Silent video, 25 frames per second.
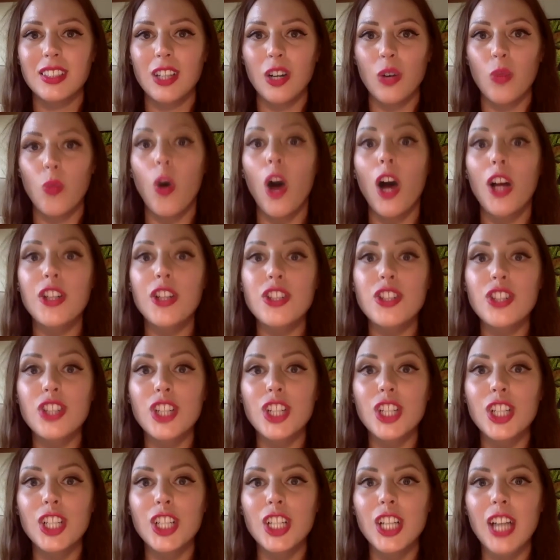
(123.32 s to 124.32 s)
watched
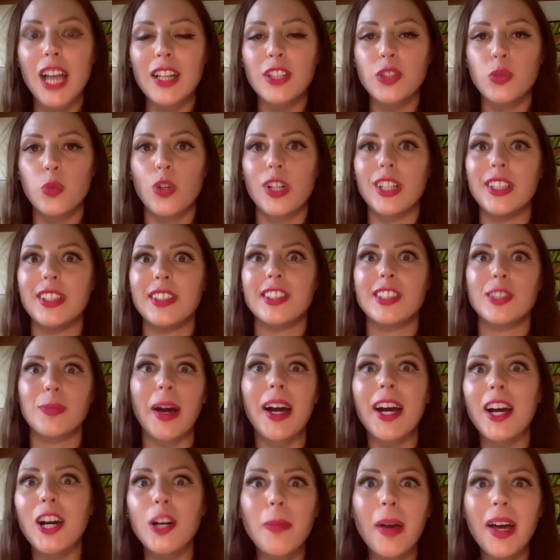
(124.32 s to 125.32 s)
her and were
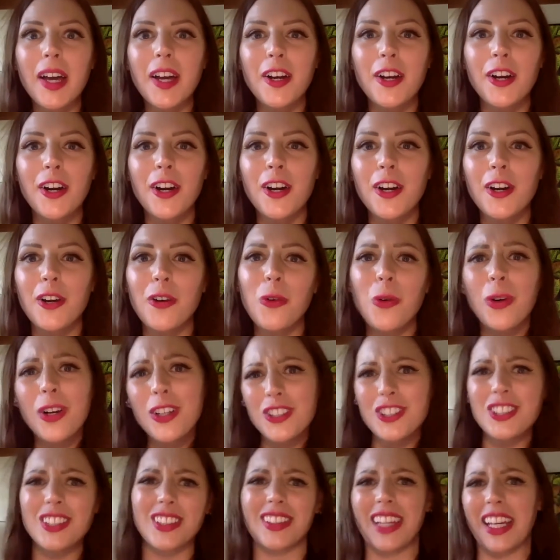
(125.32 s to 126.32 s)
inspired by her or
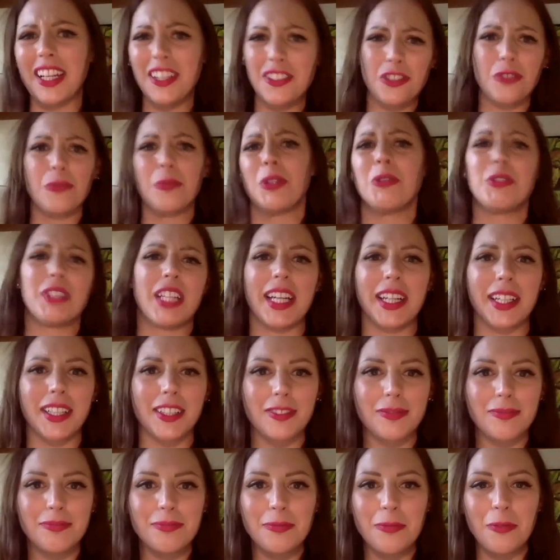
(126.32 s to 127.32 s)
just liked her music,
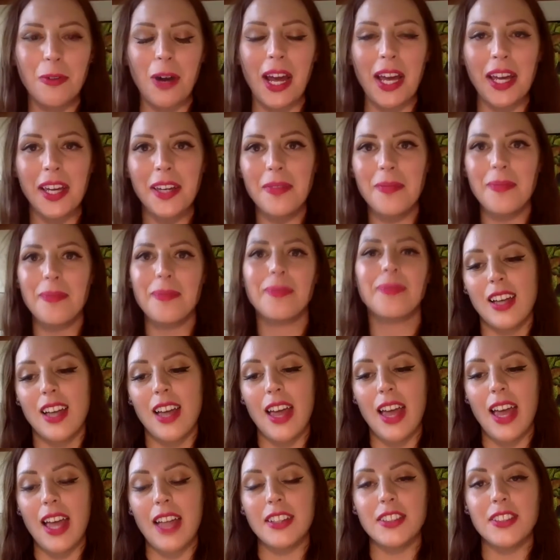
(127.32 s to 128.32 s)
right?
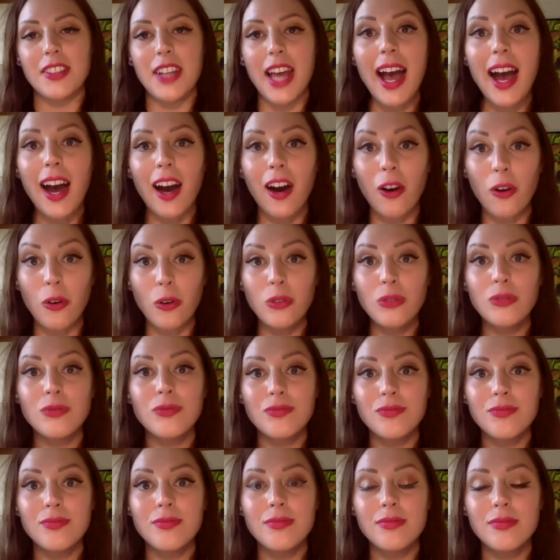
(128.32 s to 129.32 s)
And now,
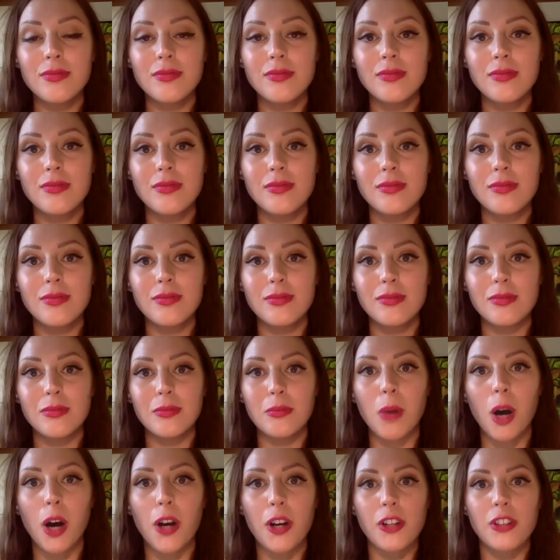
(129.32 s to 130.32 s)

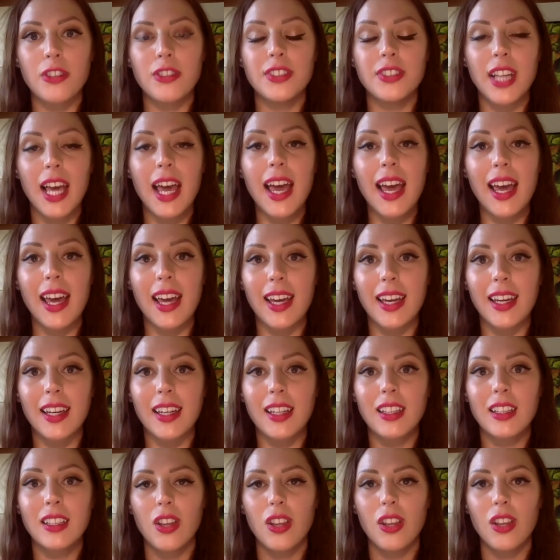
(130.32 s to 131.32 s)
modern
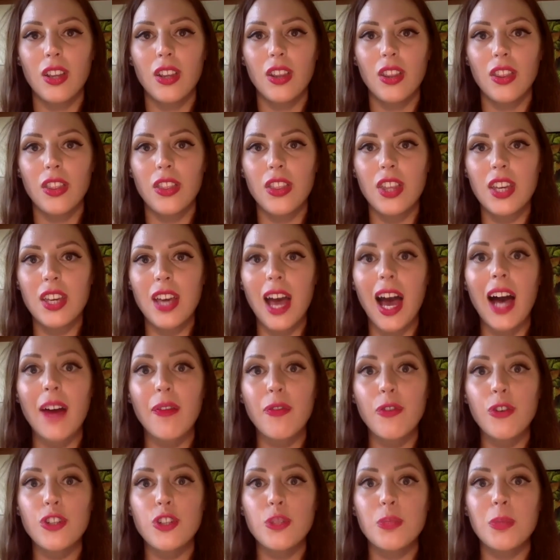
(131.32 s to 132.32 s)
day, the
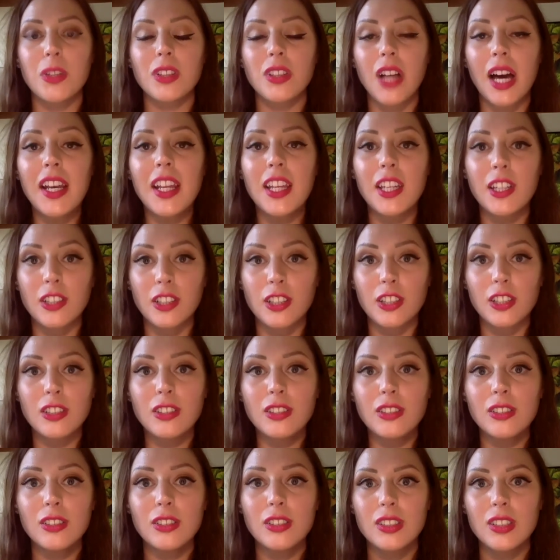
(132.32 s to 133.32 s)
average
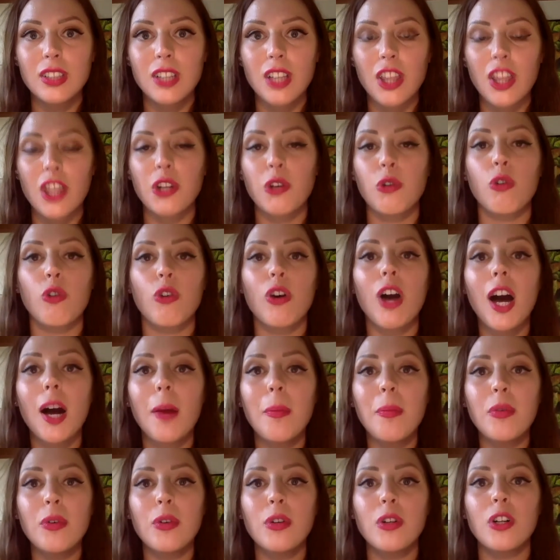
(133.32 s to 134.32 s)
millennial that grew
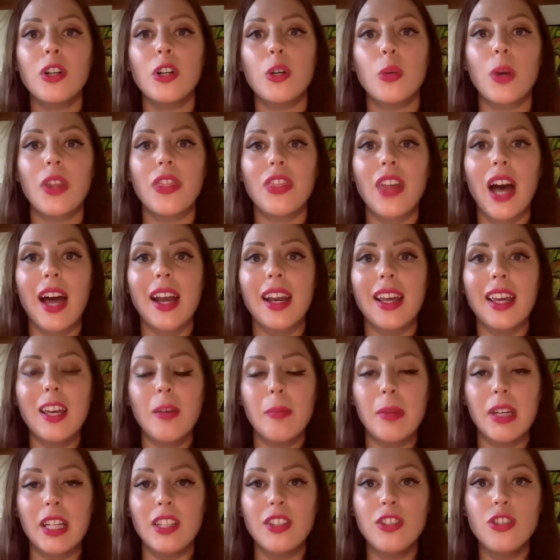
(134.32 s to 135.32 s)
up with that
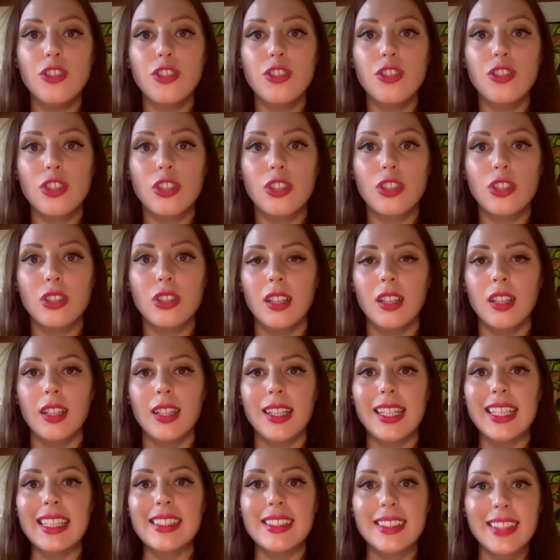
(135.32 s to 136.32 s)
image
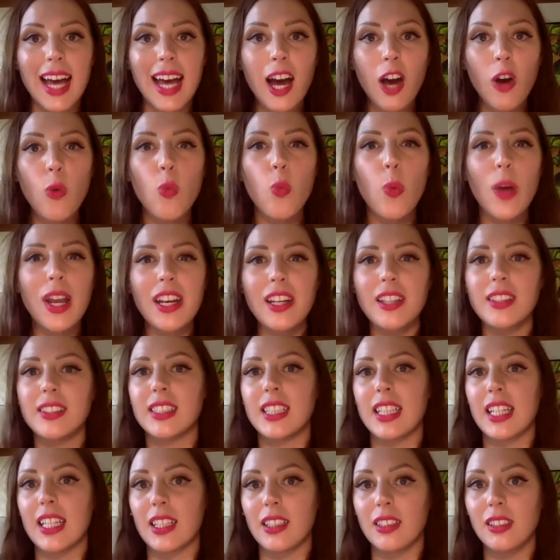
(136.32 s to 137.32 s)
is now
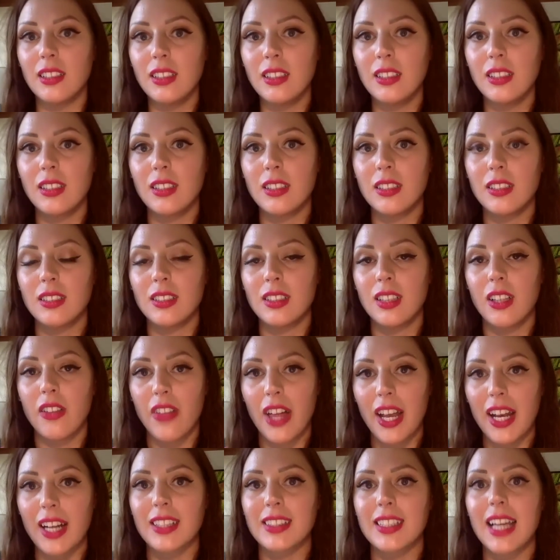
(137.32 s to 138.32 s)
witnessing
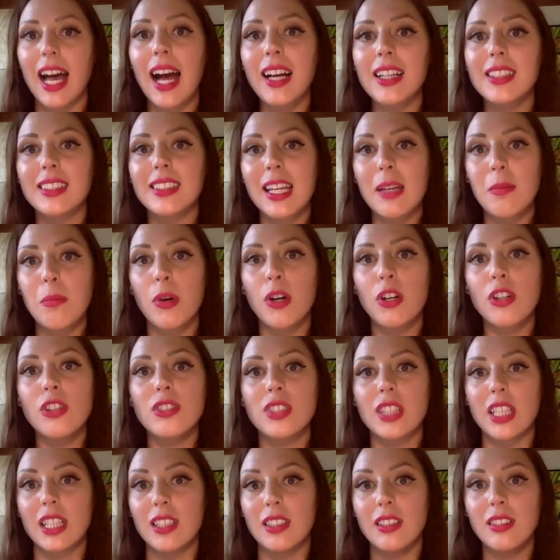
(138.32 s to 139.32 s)
that exact same
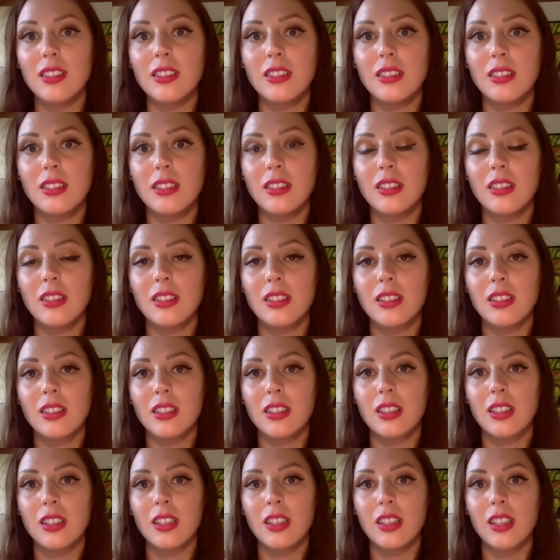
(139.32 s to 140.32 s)
person,
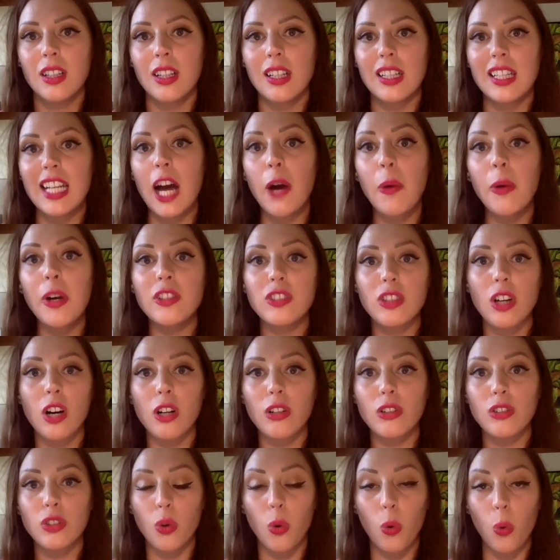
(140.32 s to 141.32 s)
now an
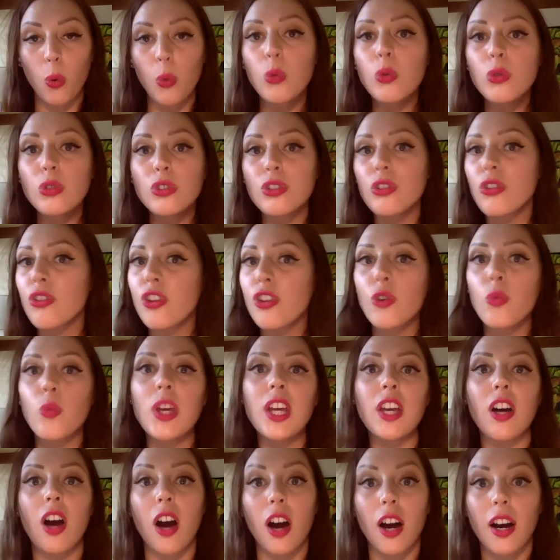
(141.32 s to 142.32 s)
adult older than
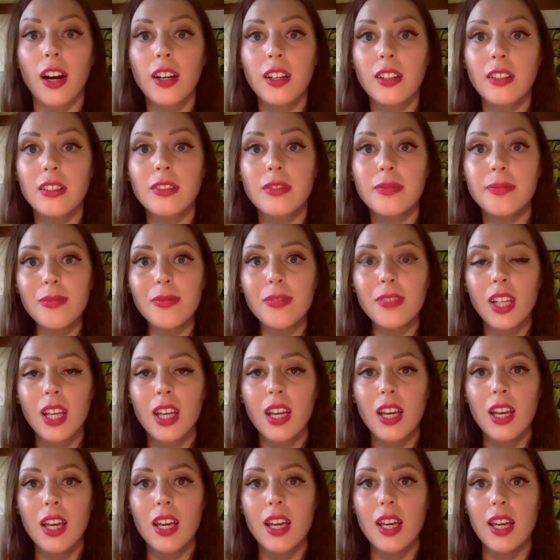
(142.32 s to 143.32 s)
we are,
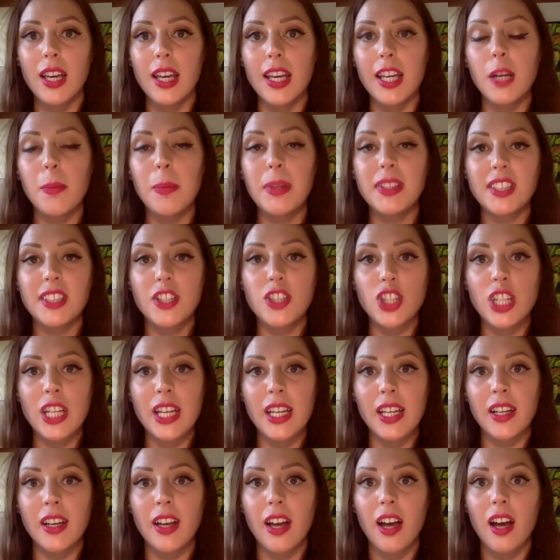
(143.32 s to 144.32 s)
in a
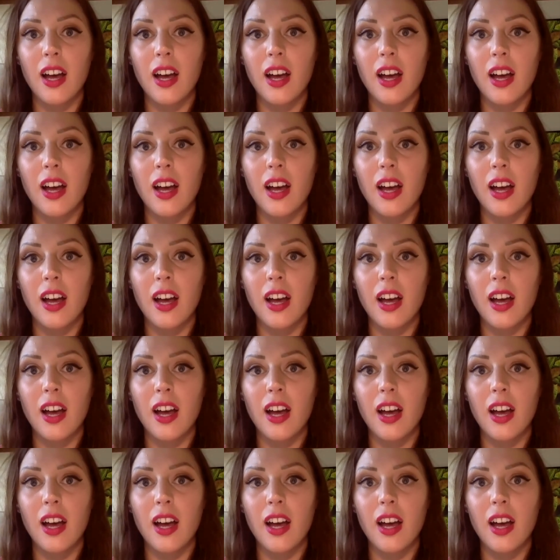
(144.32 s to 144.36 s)
position